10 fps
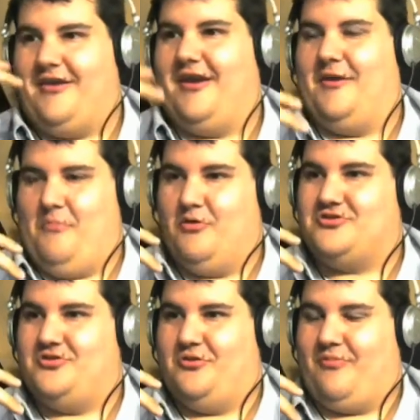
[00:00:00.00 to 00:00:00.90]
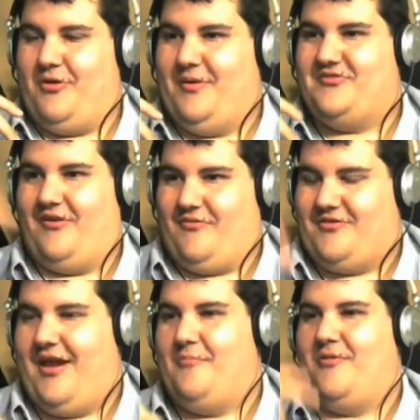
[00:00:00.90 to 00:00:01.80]
I get emotional pretty much
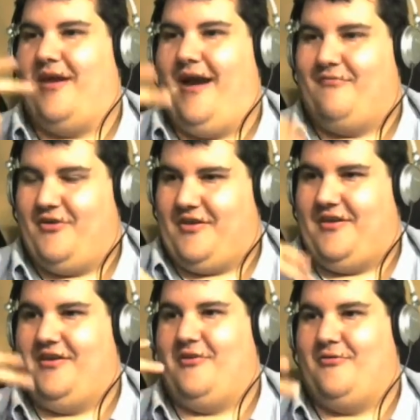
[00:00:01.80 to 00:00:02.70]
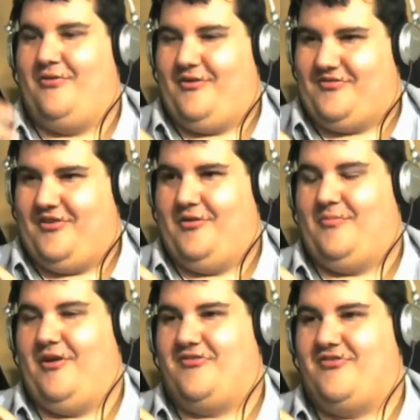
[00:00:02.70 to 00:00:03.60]
every time we have like a year long
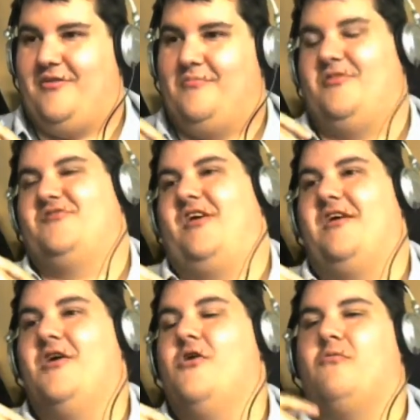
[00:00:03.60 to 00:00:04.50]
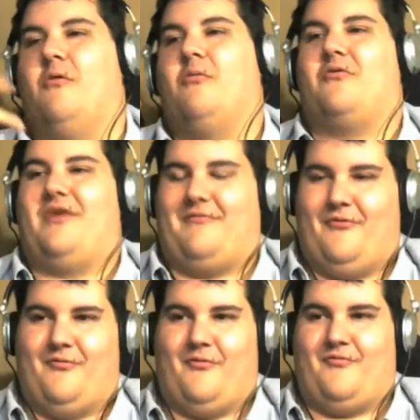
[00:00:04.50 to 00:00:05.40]
celebration. We say what we're
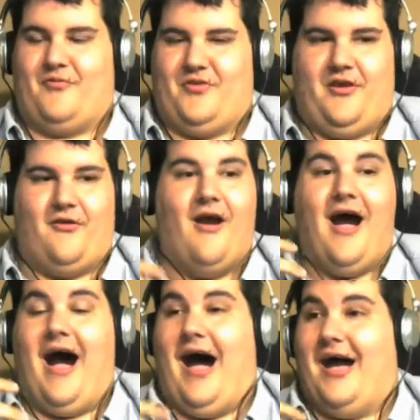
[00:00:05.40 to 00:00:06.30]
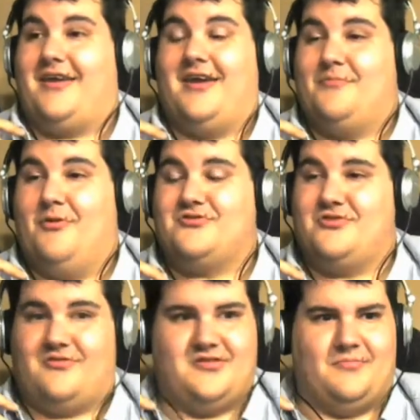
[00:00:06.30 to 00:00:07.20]
thankful for for the year. I get
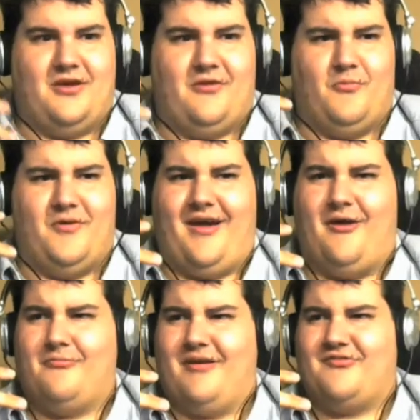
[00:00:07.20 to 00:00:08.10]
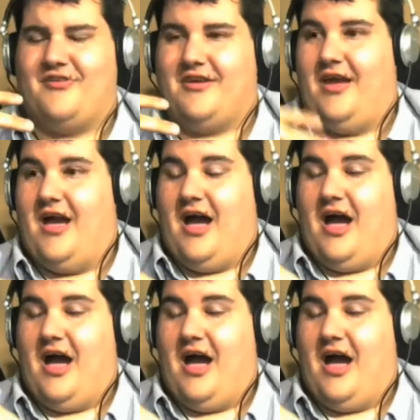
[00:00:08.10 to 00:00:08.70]
emotional because I'm like, without wrestling,